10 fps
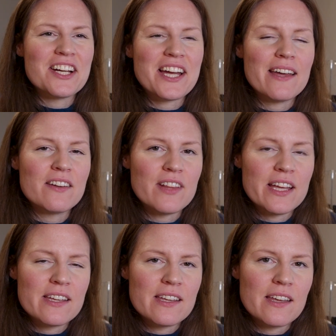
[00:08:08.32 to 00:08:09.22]
A kind of
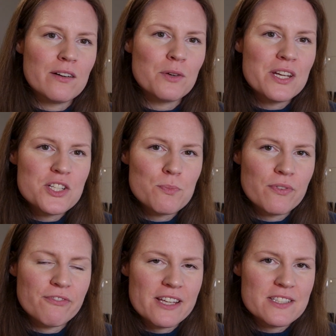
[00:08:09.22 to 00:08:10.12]
like rich
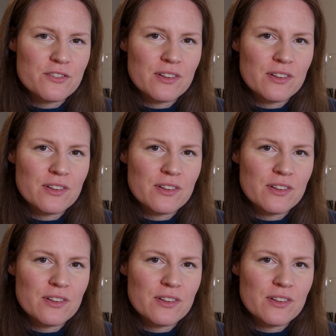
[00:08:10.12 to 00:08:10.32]
professor